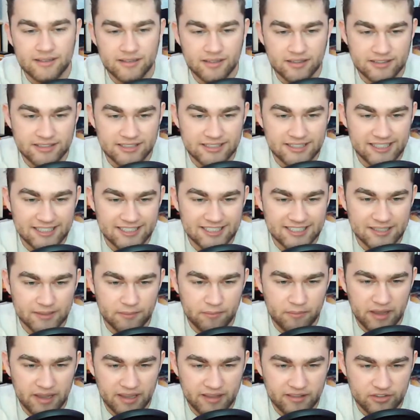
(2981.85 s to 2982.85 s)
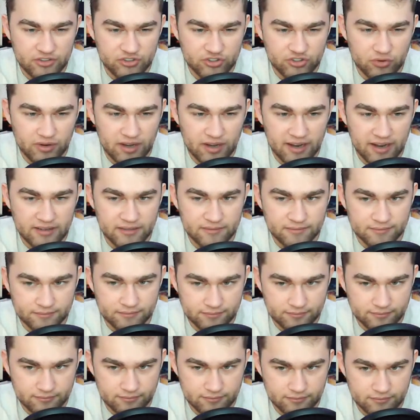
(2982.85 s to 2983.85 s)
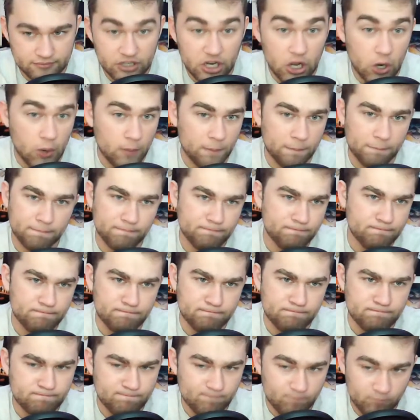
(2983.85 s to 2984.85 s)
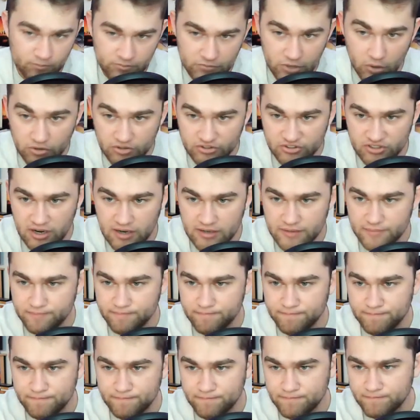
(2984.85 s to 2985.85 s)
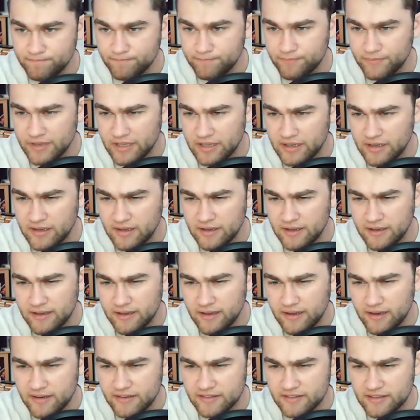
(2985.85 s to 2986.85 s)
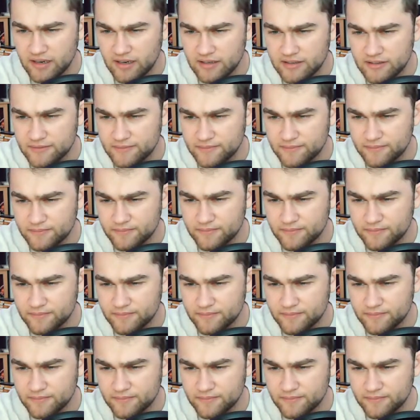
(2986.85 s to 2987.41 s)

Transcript: Does this make the show canon? No. No, it does not. It does not.